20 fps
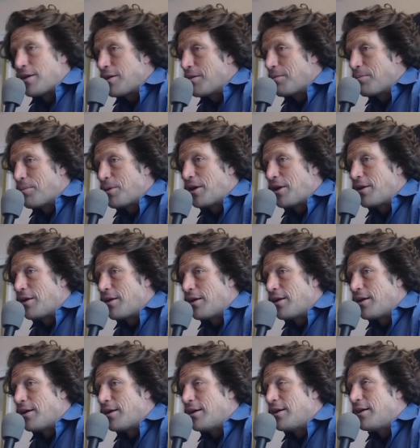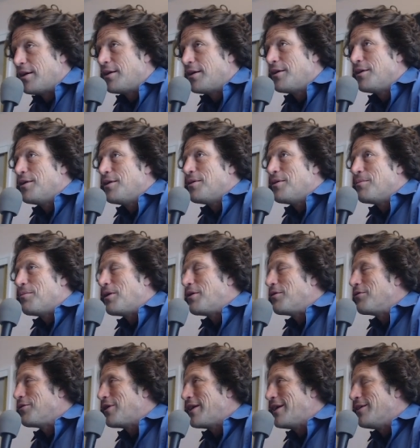But
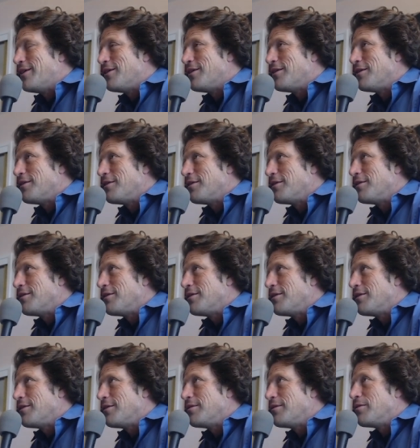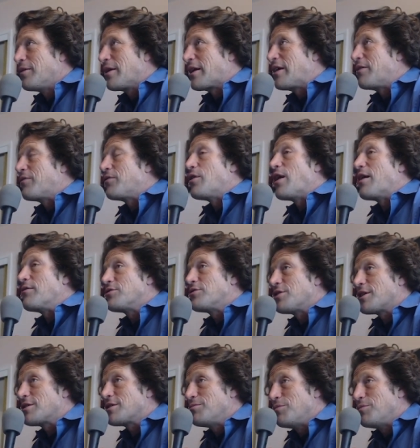later, like if you have
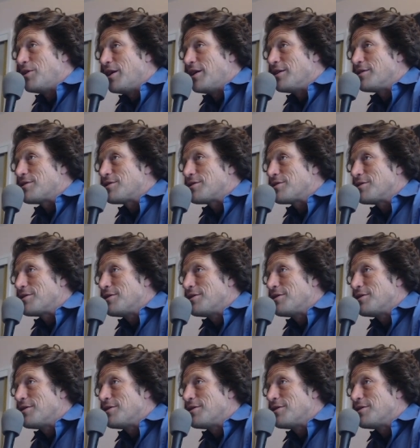6 minutes,